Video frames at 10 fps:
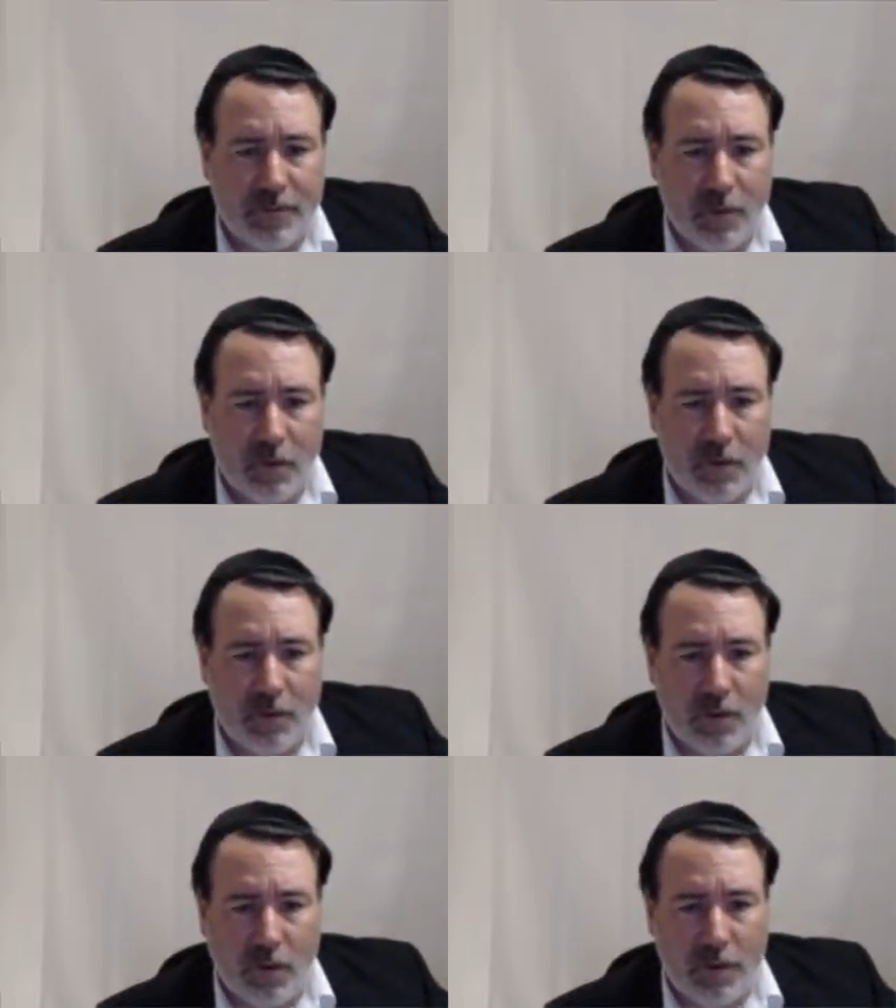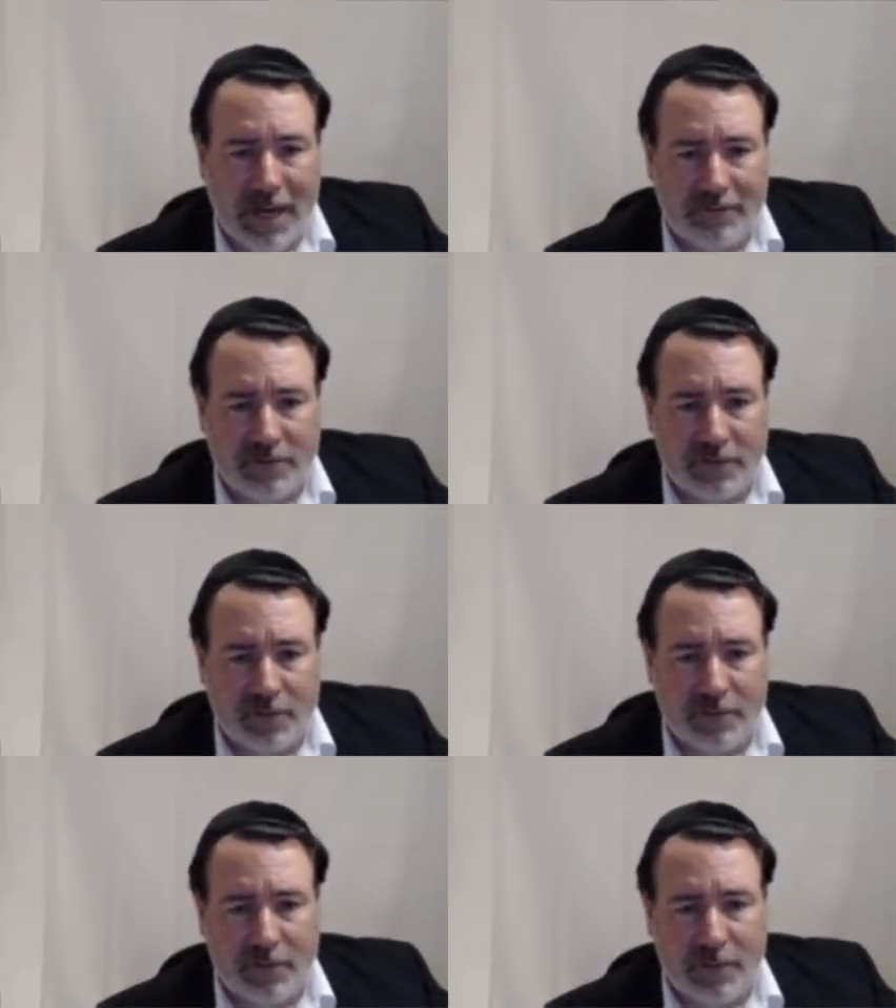All we have to
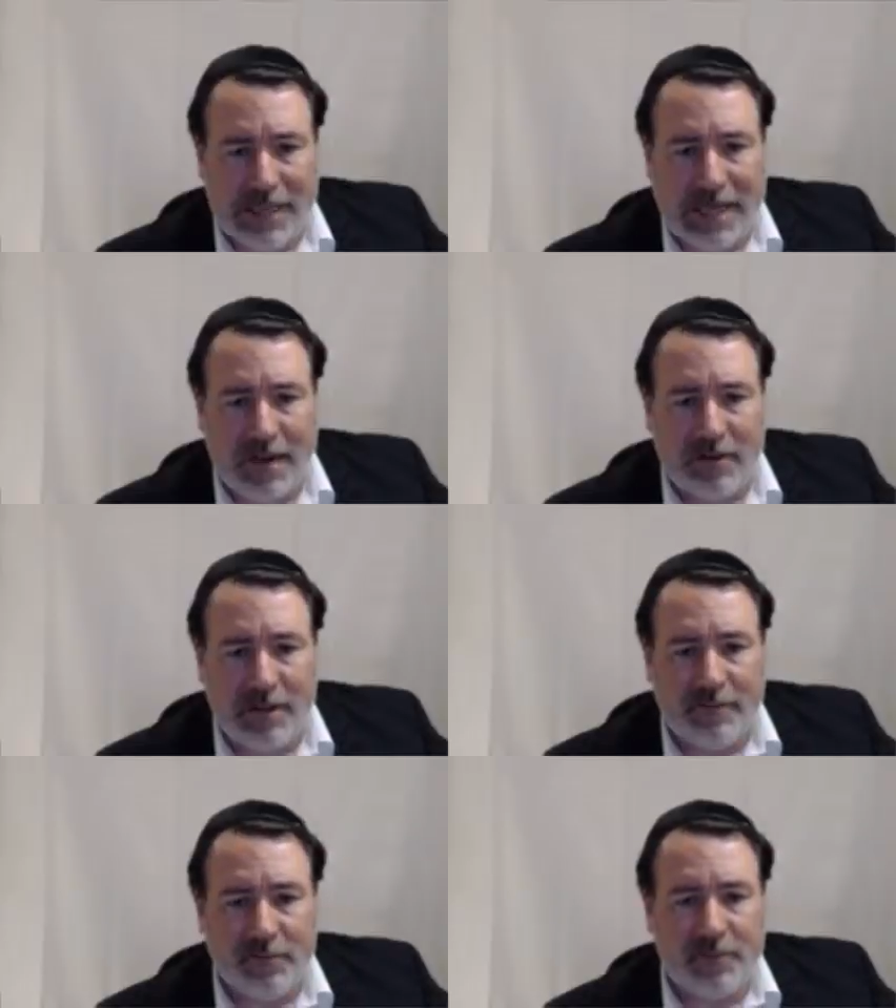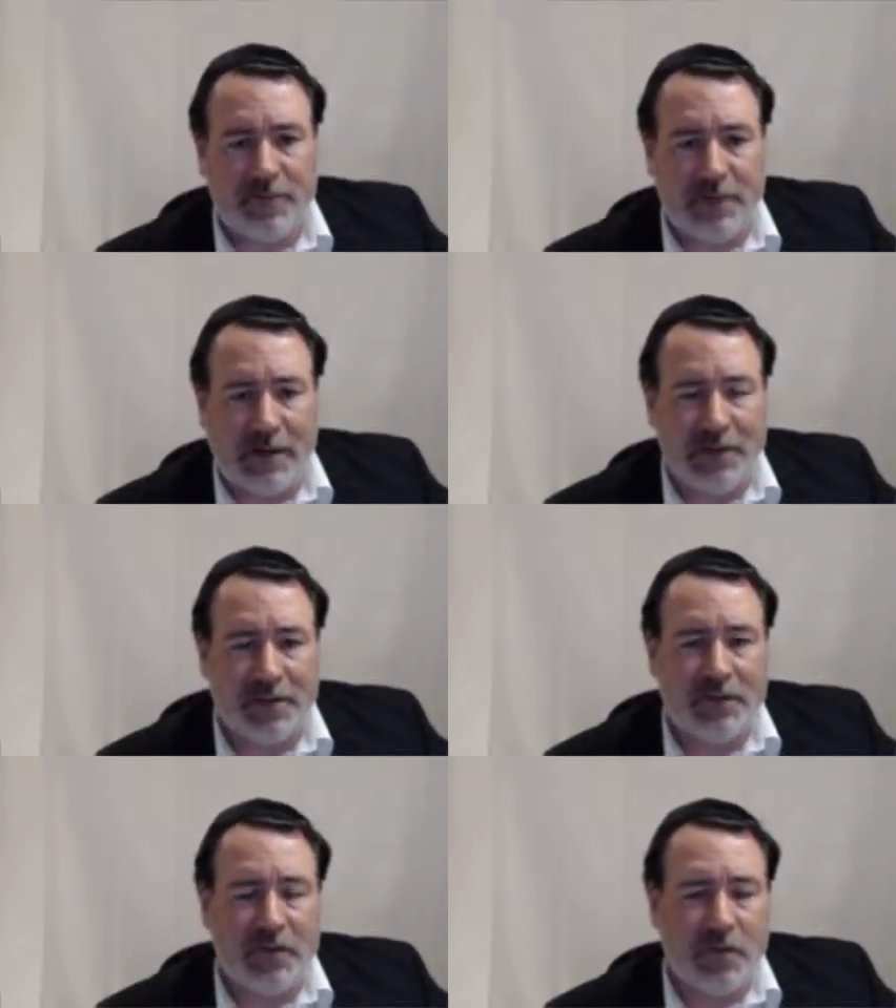do to allow evil to
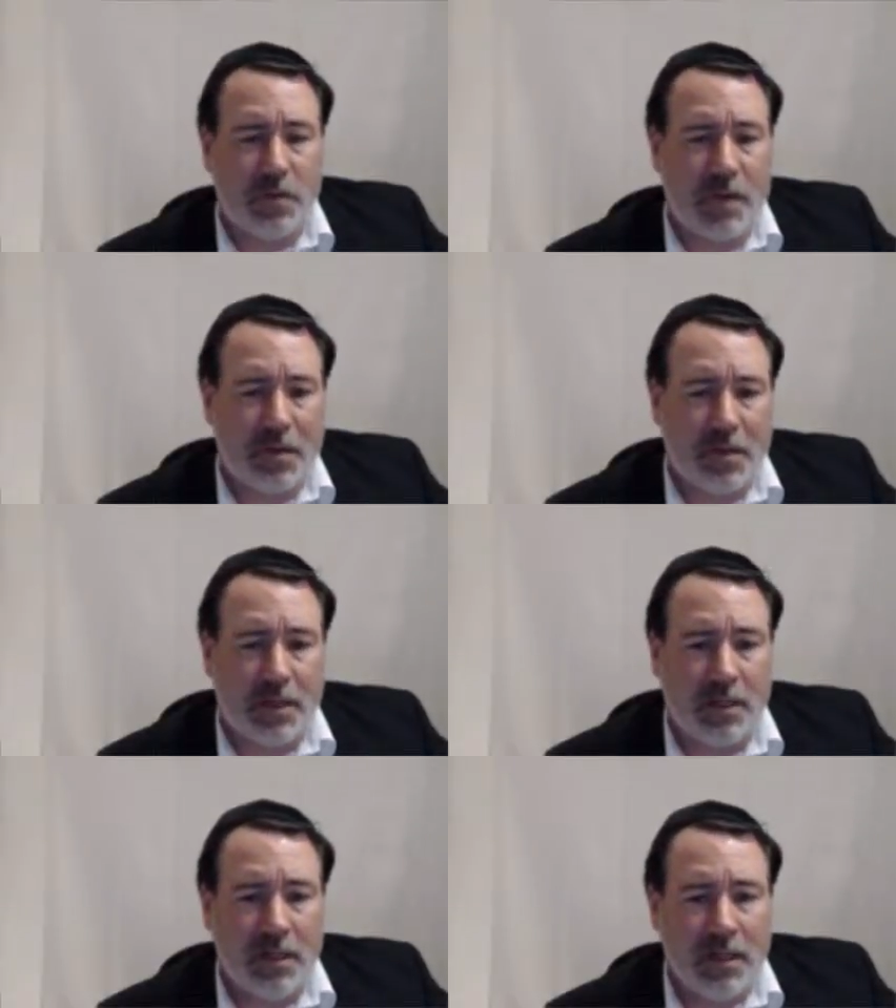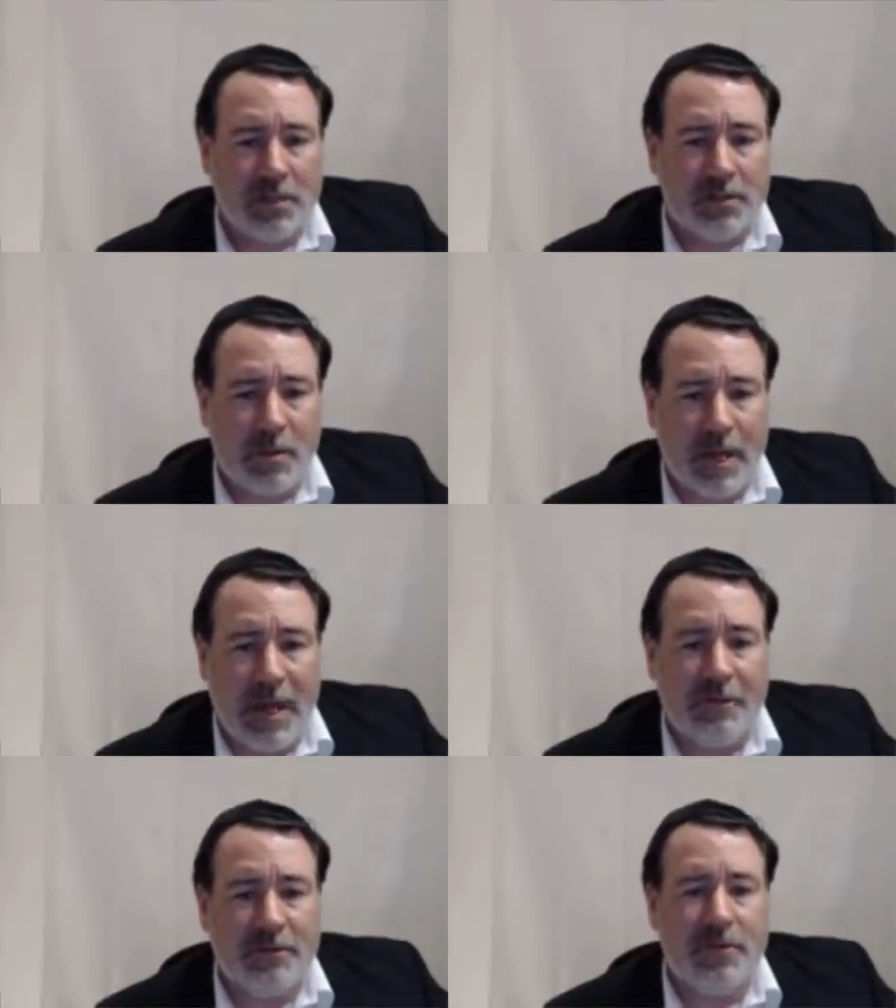flourish is to do nothing. So we
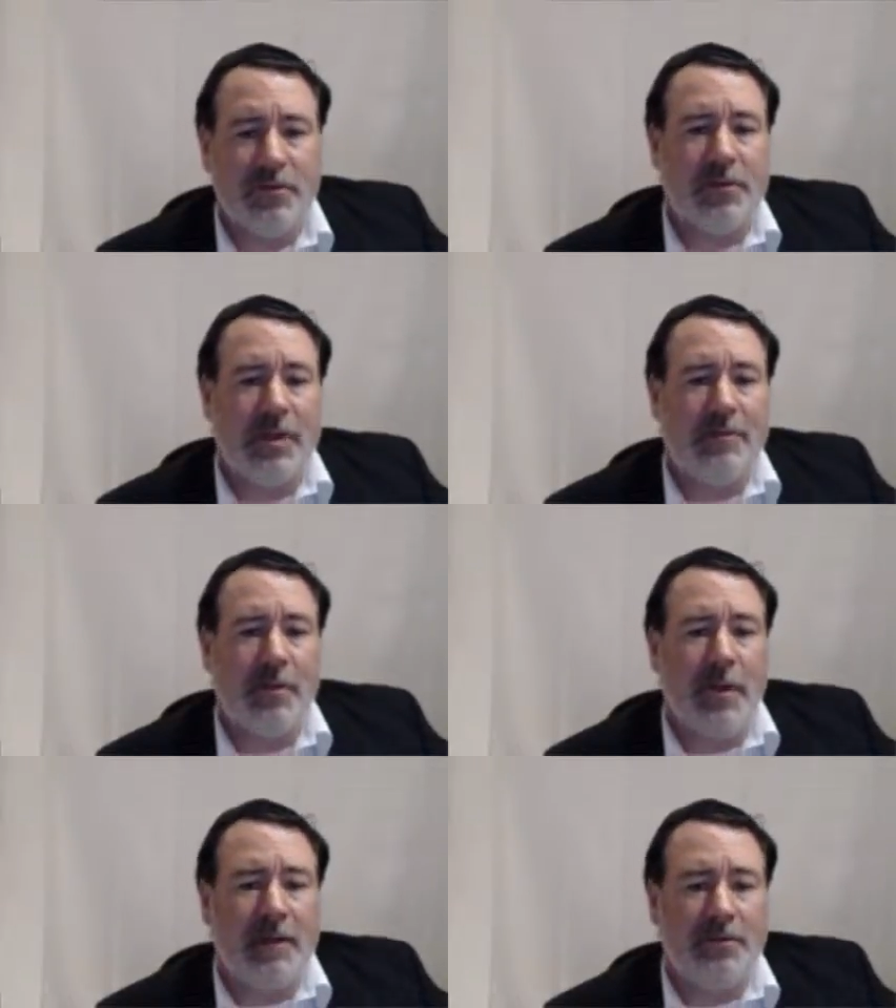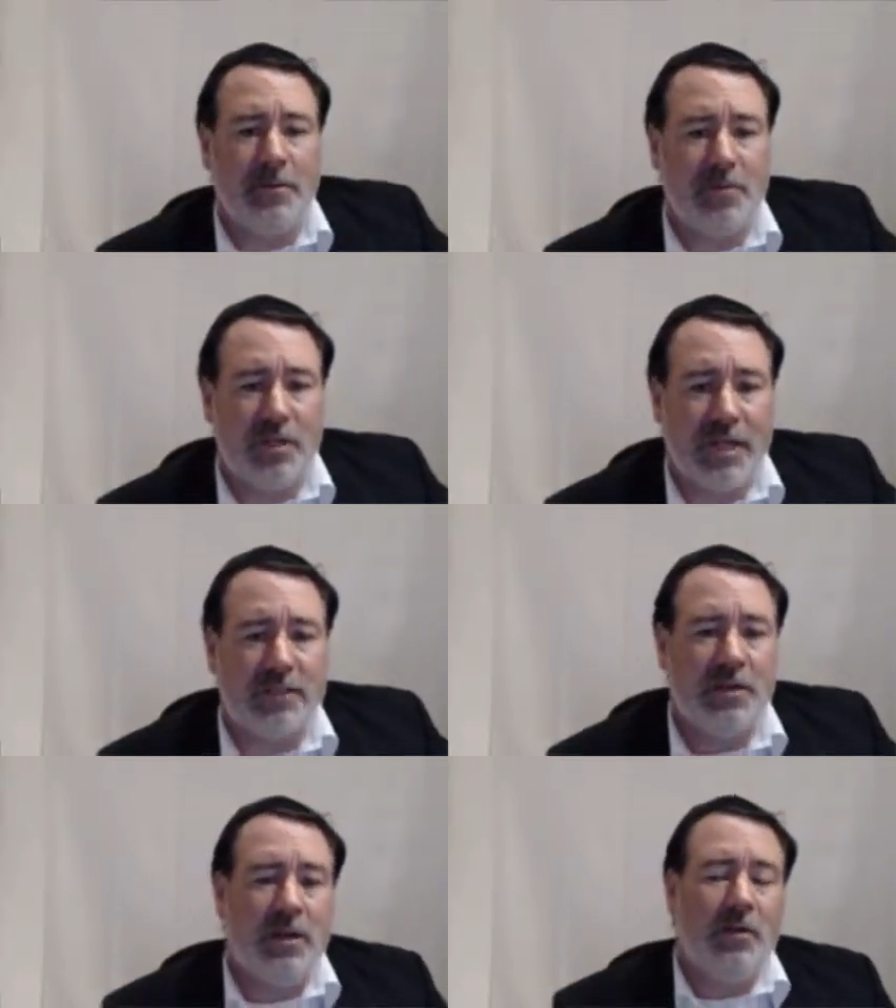have to do something. We have to
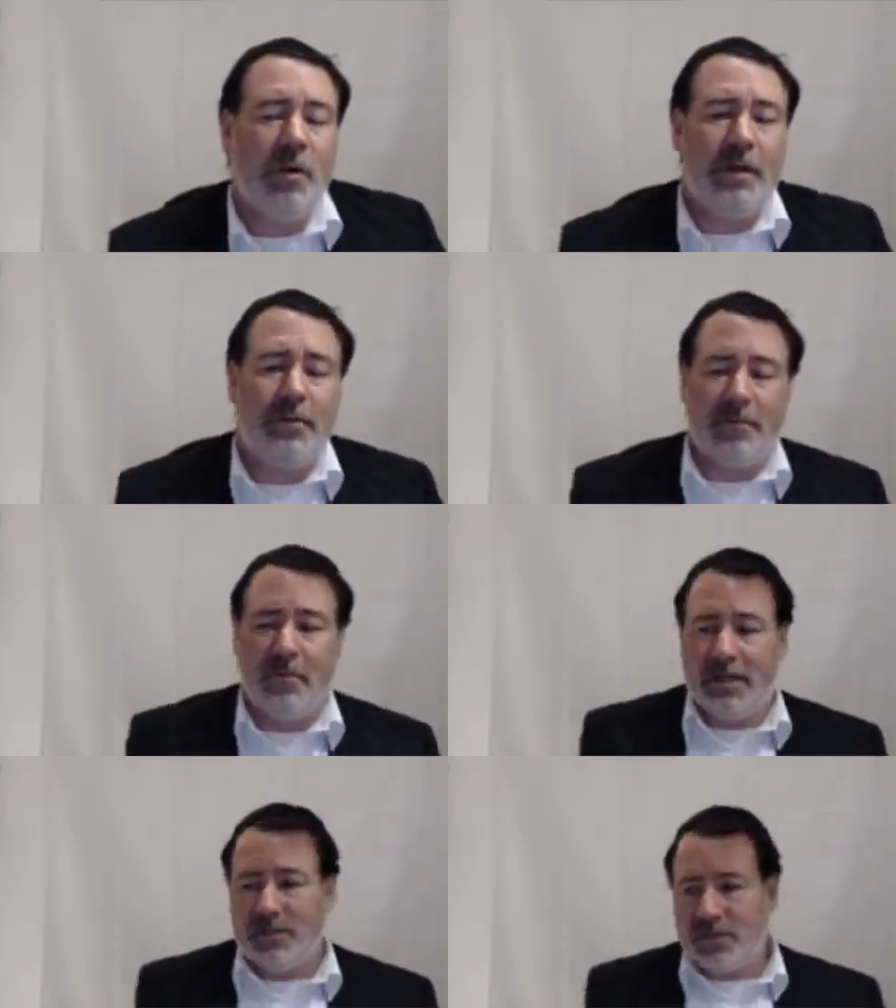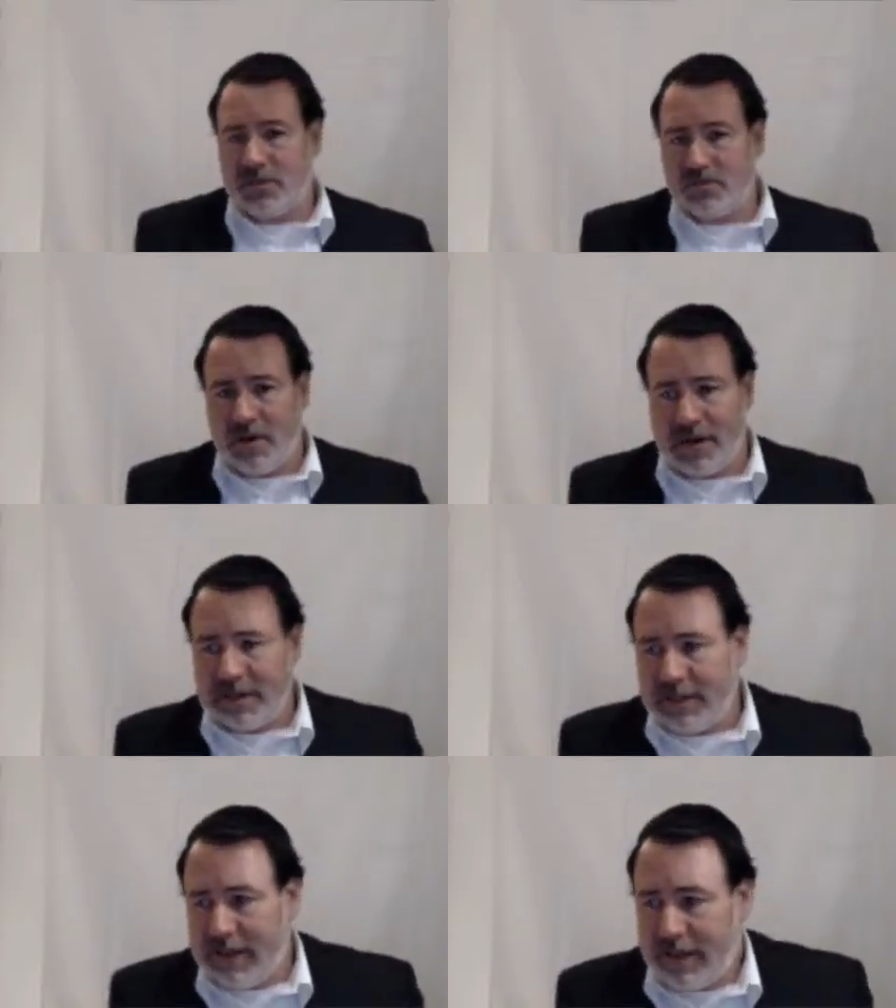object, whether it means just
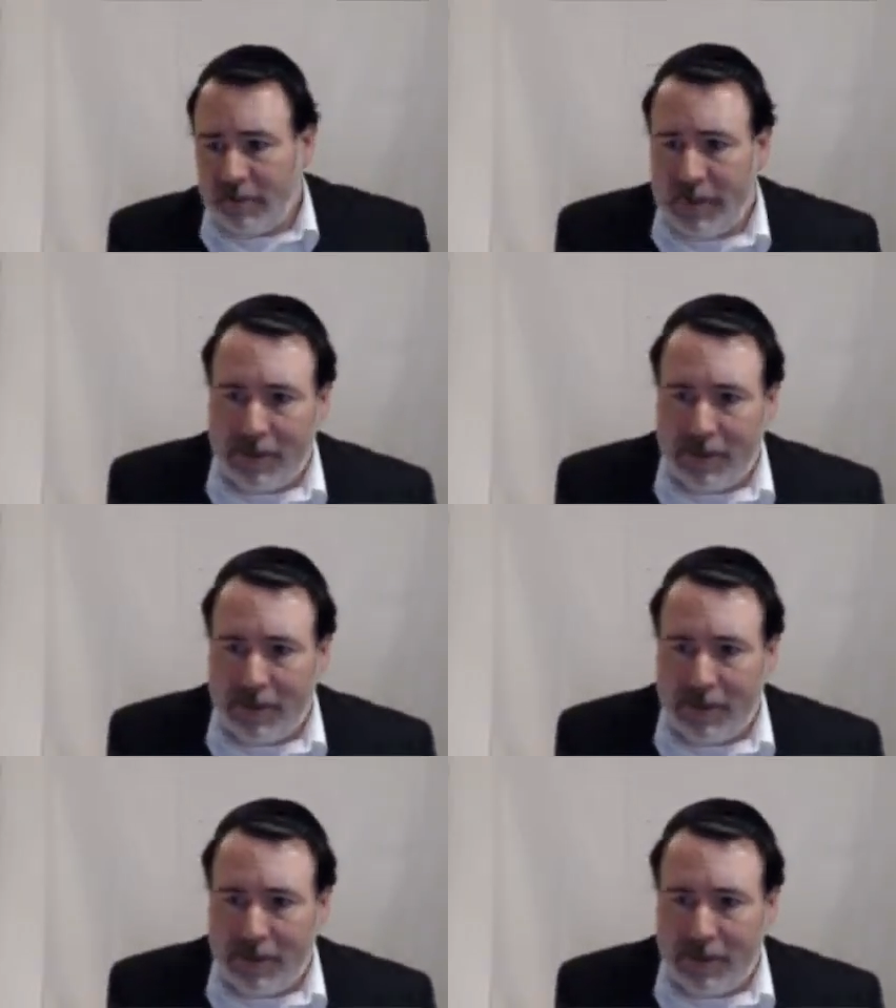writing a letter,